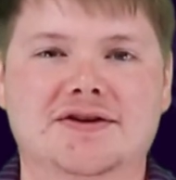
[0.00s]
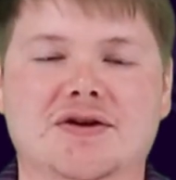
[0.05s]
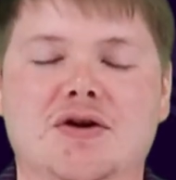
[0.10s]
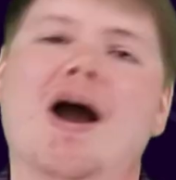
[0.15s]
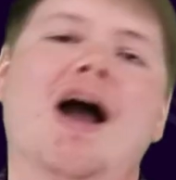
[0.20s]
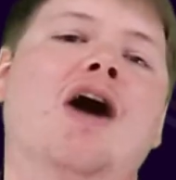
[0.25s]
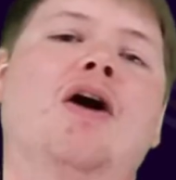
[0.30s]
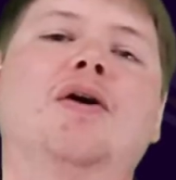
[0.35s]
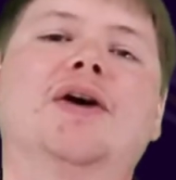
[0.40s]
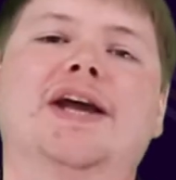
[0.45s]

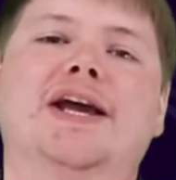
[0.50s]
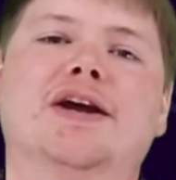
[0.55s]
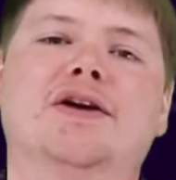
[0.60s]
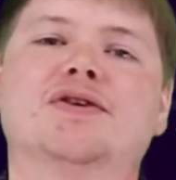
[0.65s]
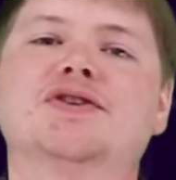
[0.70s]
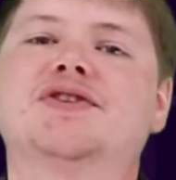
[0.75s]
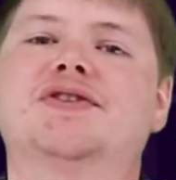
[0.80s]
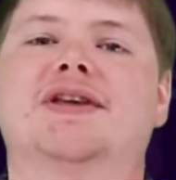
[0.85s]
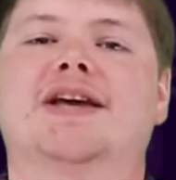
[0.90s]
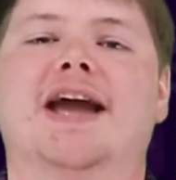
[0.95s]
Well,
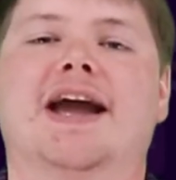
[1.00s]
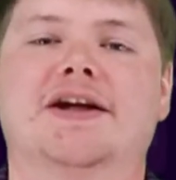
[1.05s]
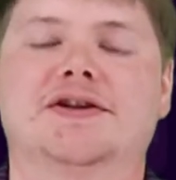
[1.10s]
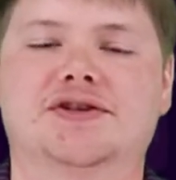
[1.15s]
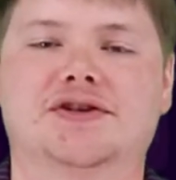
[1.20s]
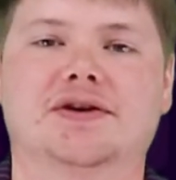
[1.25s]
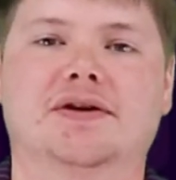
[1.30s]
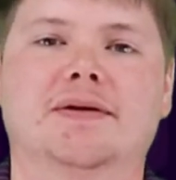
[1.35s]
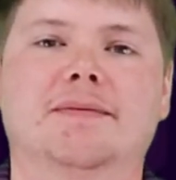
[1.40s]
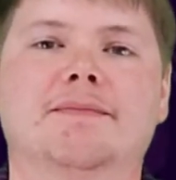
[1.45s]
here's the
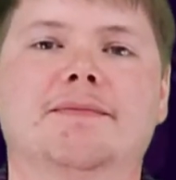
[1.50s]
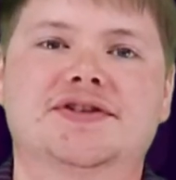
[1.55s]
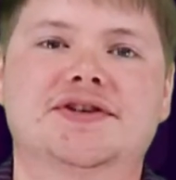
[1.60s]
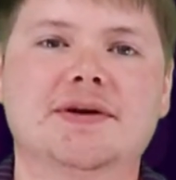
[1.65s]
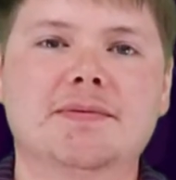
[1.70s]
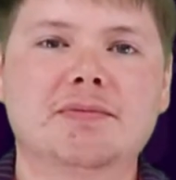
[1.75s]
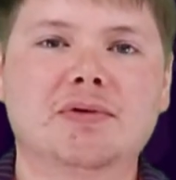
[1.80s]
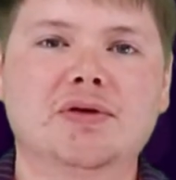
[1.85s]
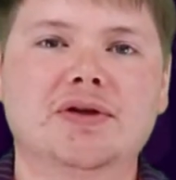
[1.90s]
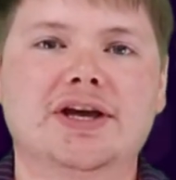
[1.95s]
answer. The
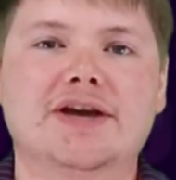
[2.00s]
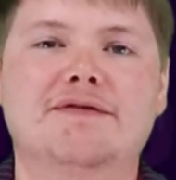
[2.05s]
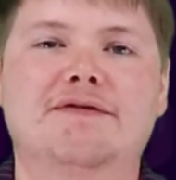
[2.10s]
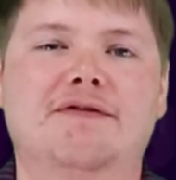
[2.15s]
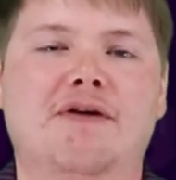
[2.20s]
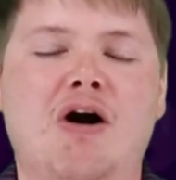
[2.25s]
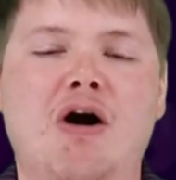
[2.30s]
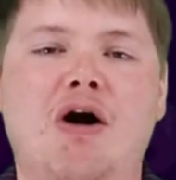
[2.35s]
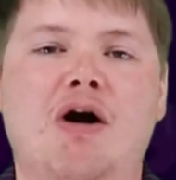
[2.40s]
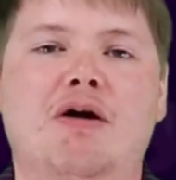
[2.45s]
symbol
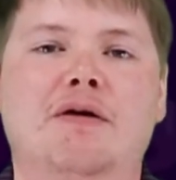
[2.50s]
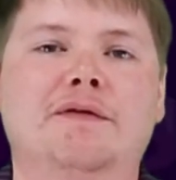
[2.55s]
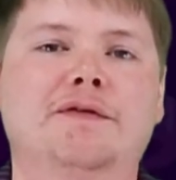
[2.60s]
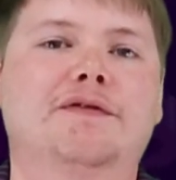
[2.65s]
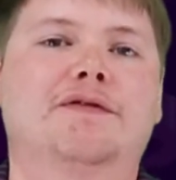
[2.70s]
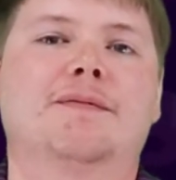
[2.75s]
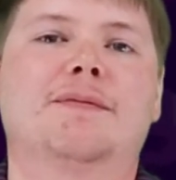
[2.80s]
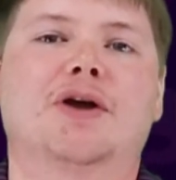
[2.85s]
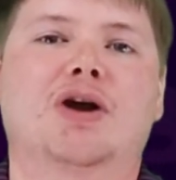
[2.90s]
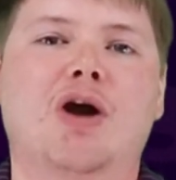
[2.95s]
evolved
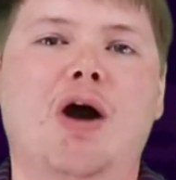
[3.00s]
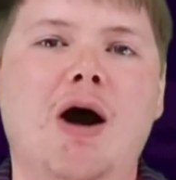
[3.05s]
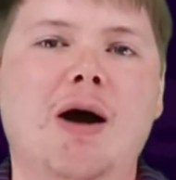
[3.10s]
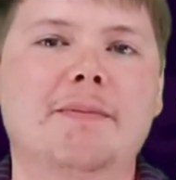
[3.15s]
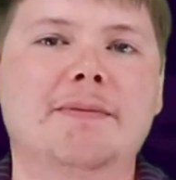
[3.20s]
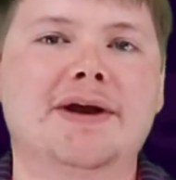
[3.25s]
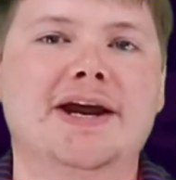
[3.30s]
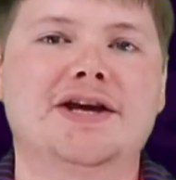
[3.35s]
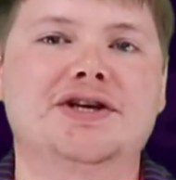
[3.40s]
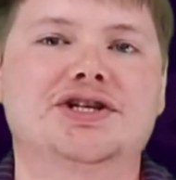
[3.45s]
from the
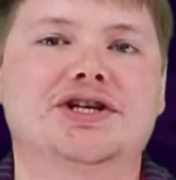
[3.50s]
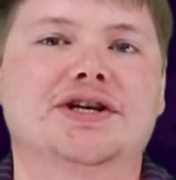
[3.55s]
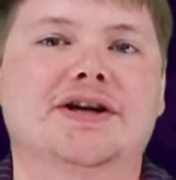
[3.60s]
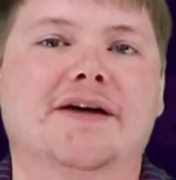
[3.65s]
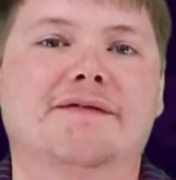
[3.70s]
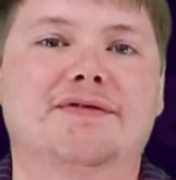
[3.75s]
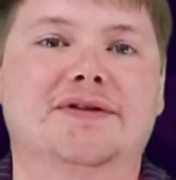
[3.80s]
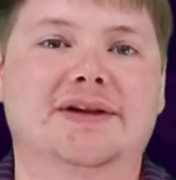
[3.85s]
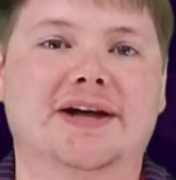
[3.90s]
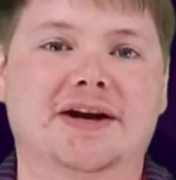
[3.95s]
combination
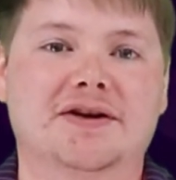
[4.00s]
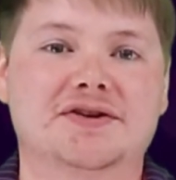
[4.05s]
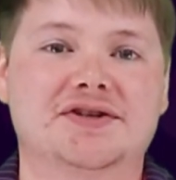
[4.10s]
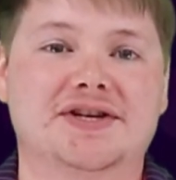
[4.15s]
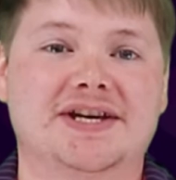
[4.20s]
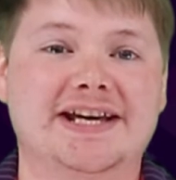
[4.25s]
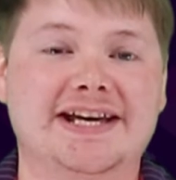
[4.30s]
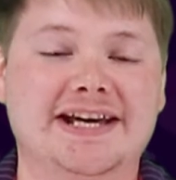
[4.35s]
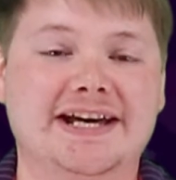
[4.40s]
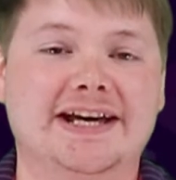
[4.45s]
of the
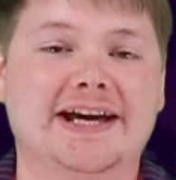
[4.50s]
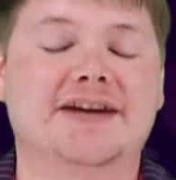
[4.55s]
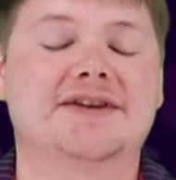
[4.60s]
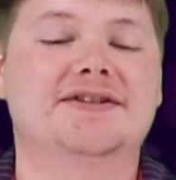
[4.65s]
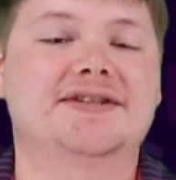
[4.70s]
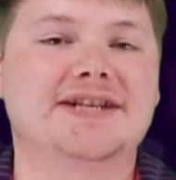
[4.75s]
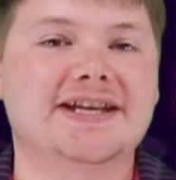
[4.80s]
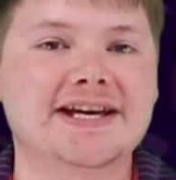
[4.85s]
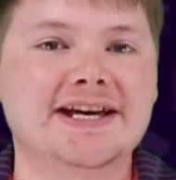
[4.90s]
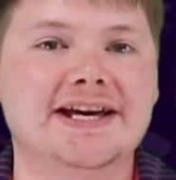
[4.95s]
letters E
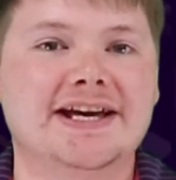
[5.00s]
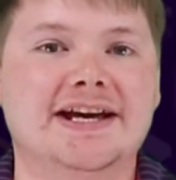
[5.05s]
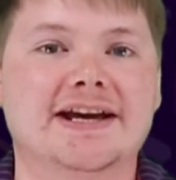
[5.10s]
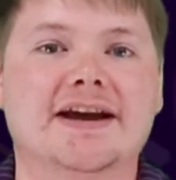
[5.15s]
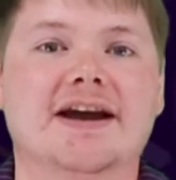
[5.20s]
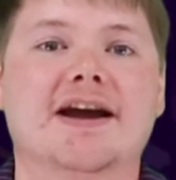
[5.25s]
and T,